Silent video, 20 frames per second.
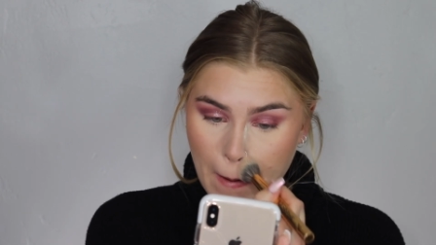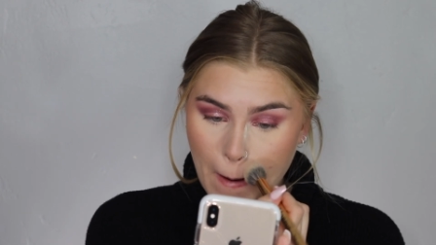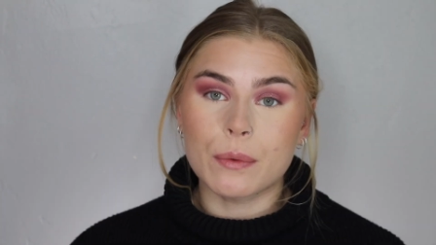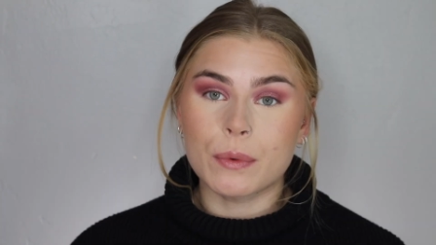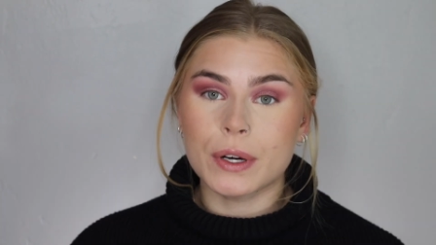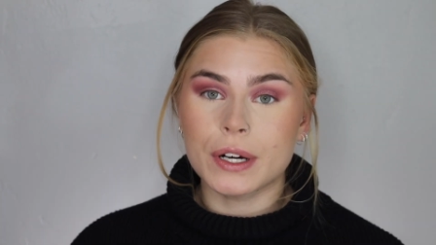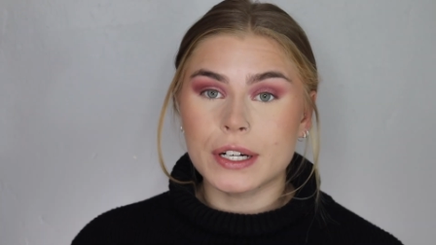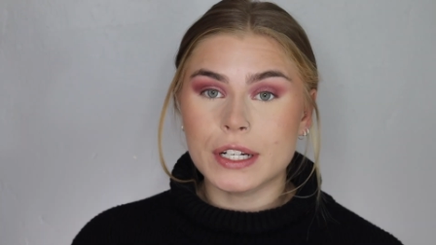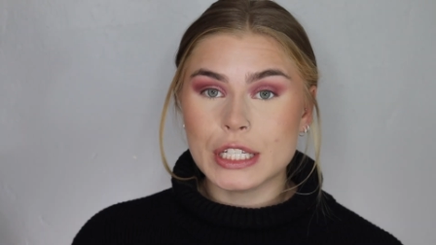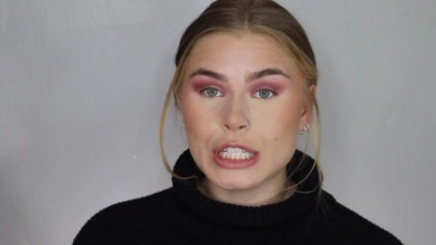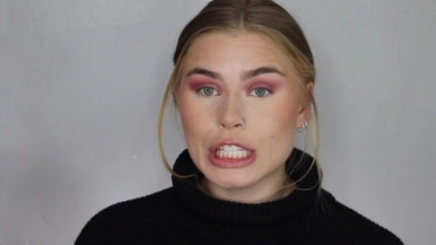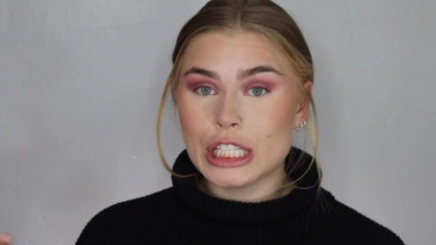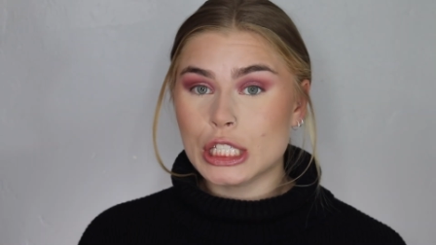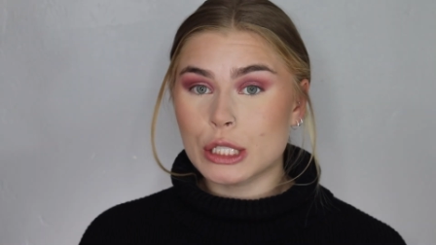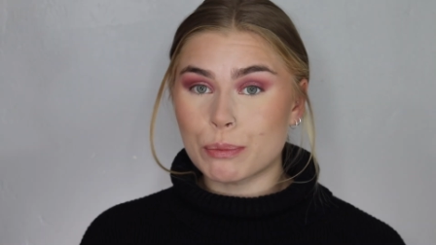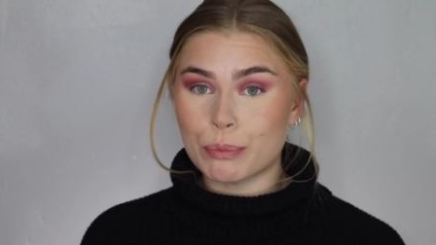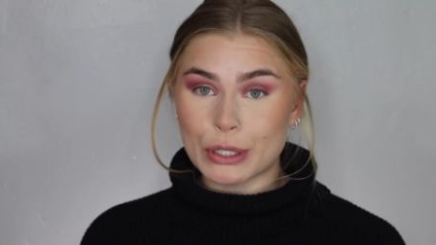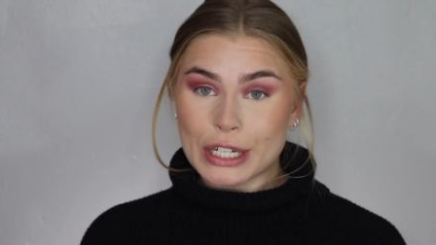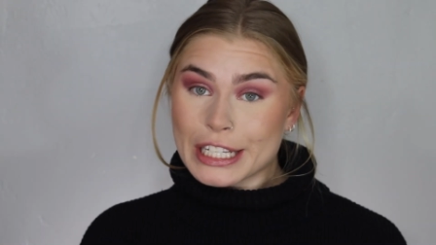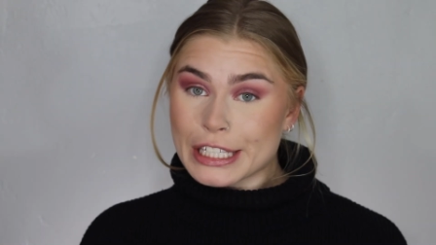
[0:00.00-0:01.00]
We're gonna
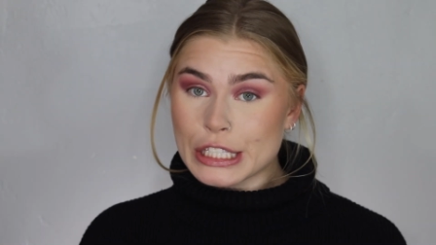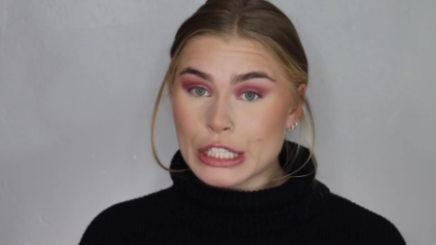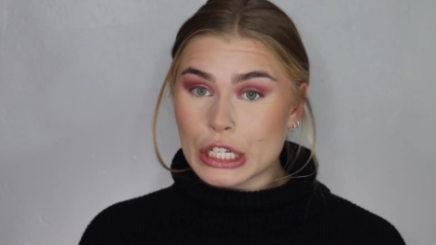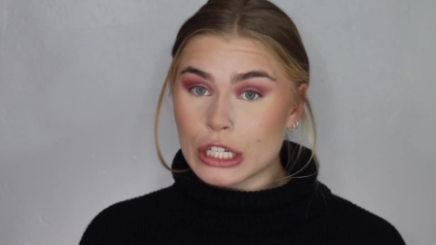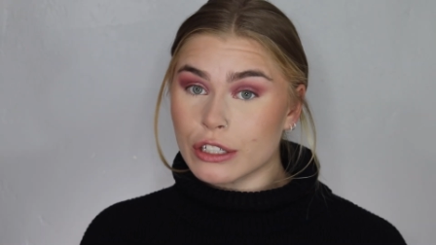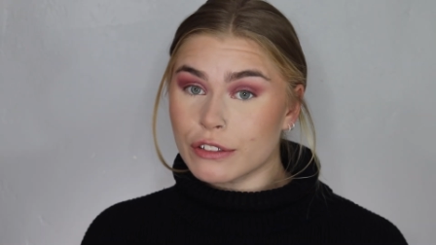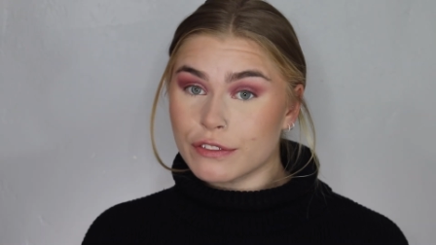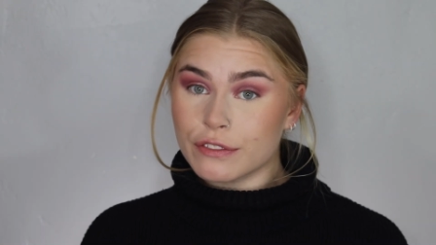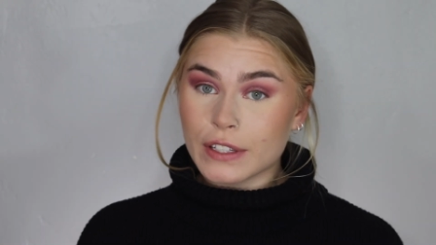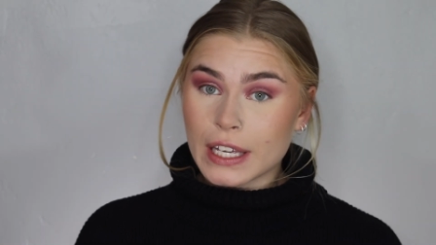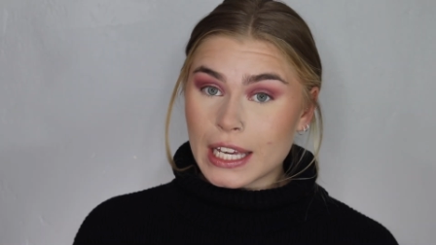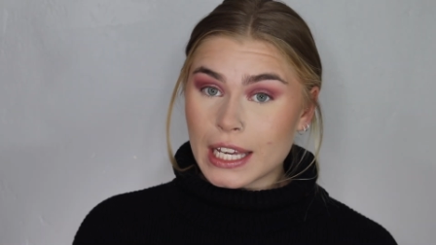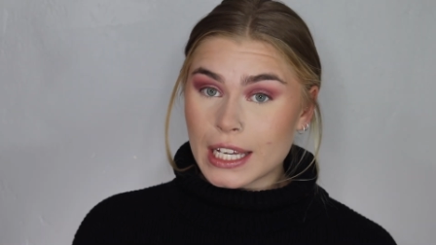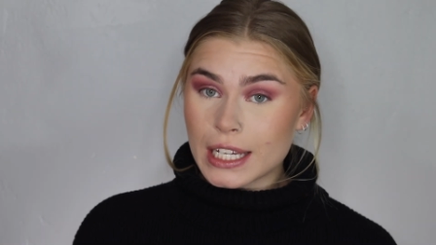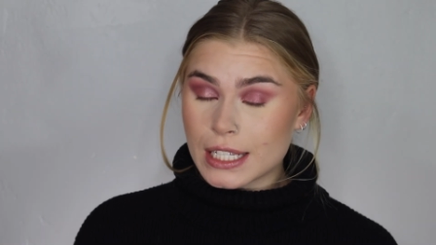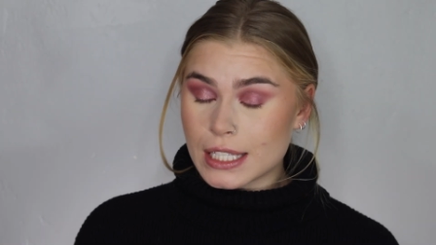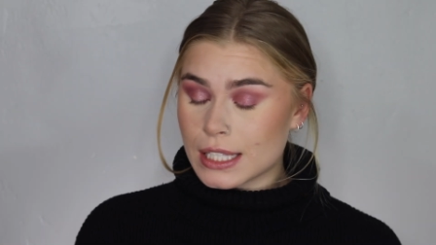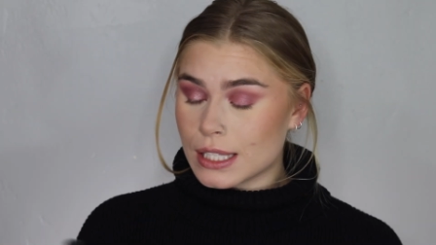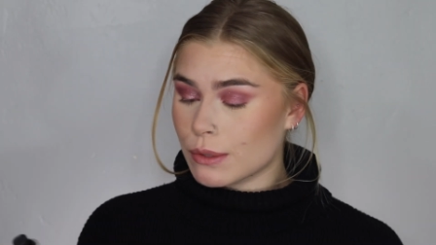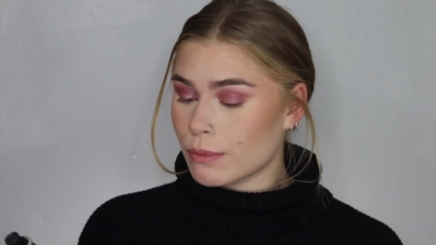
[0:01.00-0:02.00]
spritz our
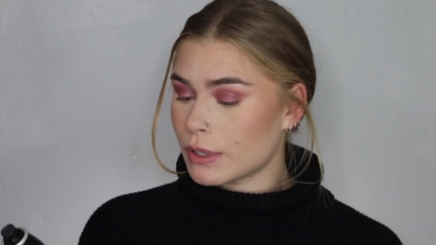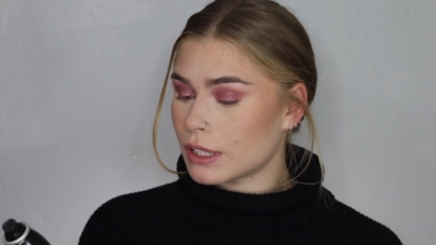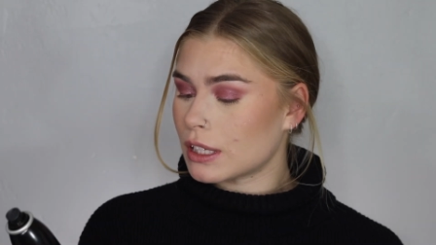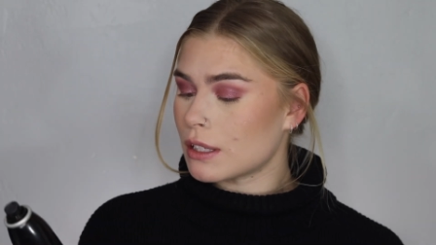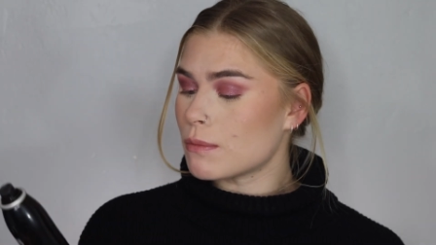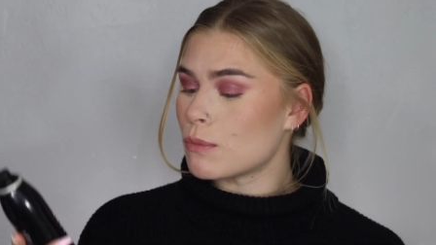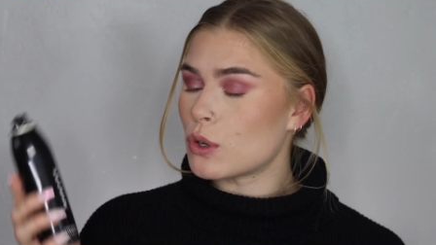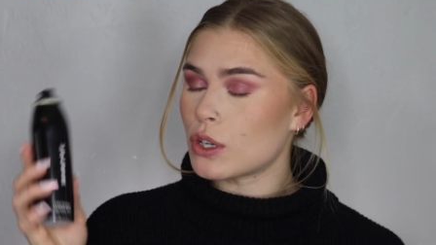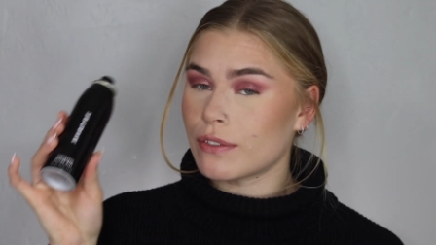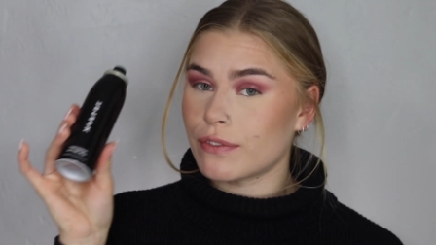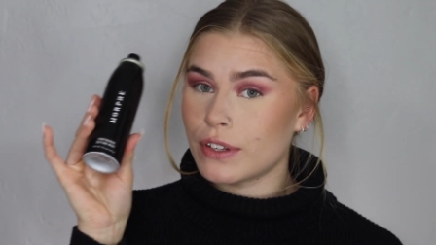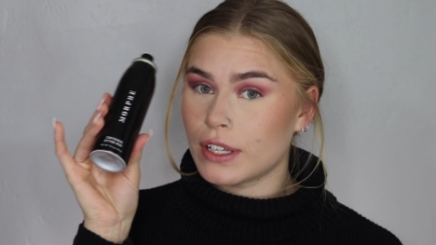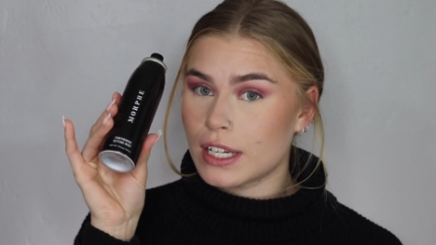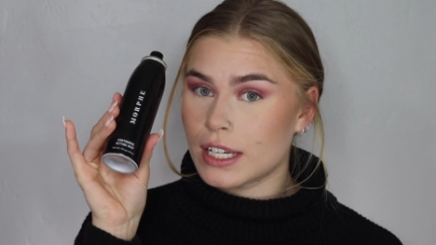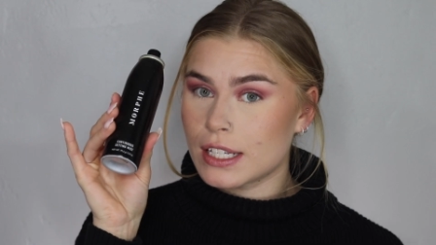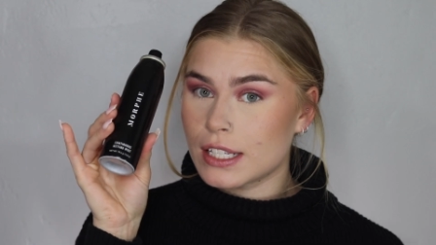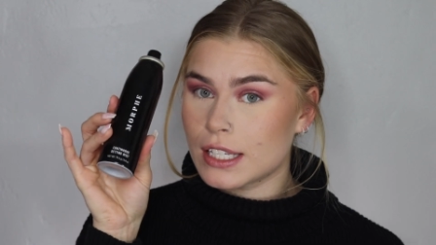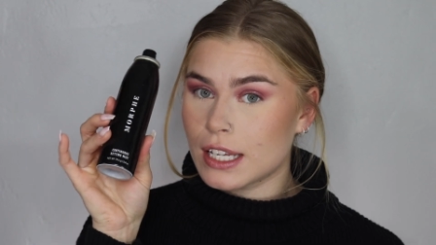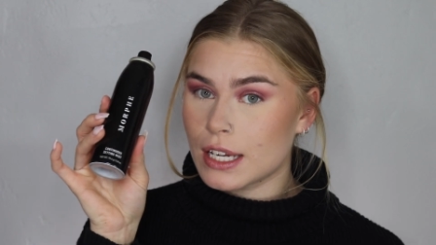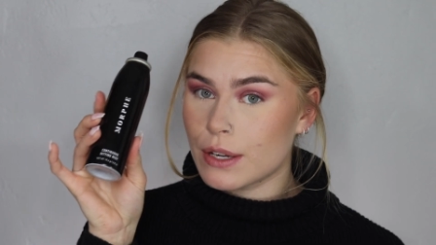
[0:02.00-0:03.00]
face with the Morphe
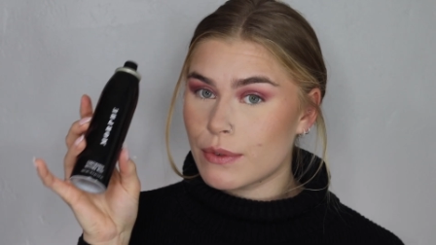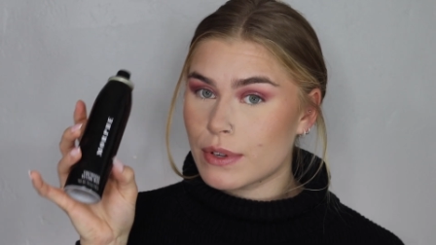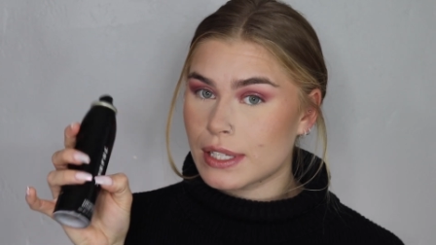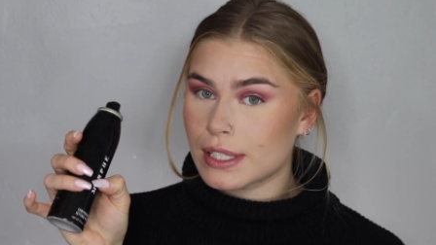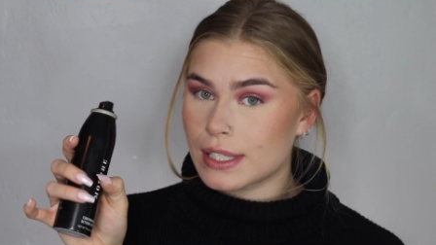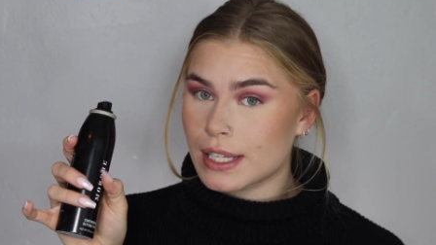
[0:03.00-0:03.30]
Continuous